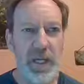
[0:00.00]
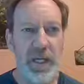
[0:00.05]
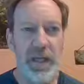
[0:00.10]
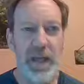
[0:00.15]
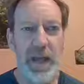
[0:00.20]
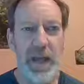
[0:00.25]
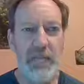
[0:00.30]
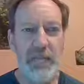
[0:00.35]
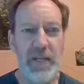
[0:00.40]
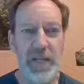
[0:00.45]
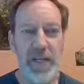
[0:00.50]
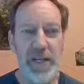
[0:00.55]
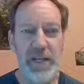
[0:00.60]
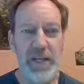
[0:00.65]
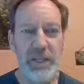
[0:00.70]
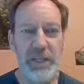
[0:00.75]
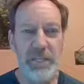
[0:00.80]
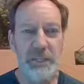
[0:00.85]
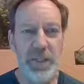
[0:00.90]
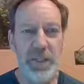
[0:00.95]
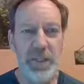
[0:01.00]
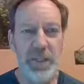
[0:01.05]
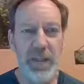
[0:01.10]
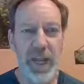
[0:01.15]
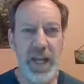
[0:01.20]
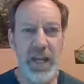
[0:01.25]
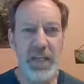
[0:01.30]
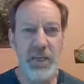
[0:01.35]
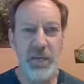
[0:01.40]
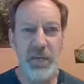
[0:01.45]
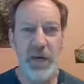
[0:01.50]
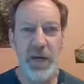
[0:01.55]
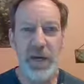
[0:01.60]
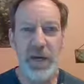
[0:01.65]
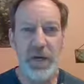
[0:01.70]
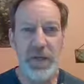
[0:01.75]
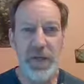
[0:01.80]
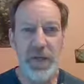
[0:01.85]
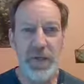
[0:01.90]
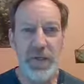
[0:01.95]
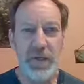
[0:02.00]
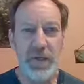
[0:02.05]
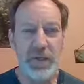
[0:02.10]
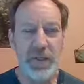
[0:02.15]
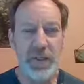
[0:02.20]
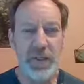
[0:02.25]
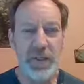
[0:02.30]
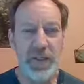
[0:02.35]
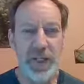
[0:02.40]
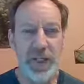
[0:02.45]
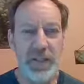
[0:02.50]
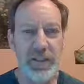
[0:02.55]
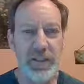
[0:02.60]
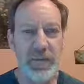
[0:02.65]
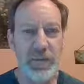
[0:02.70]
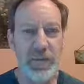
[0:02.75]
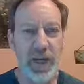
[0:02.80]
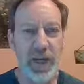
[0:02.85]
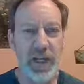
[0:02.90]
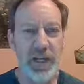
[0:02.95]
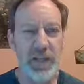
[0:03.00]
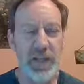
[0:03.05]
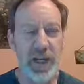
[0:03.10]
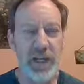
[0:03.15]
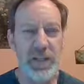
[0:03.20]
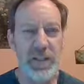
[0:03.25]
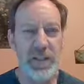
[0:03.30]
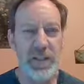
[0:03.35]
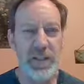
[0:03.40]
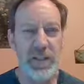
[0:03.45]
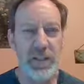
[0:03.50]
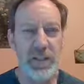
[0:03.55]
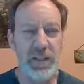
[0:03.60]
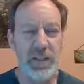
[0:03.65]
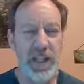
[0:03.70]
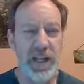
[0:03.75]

navigate disaster areas that recognize that